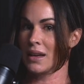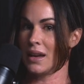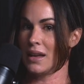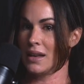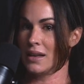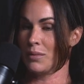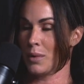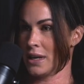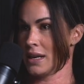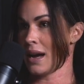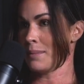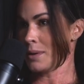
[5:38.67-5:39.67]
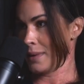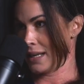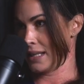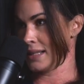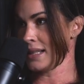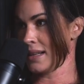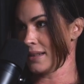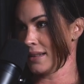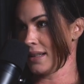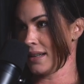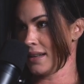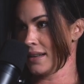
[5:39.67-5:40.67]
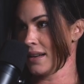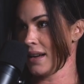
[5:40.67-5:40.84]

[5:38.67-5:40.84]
And one in Napa, one in St. Helena.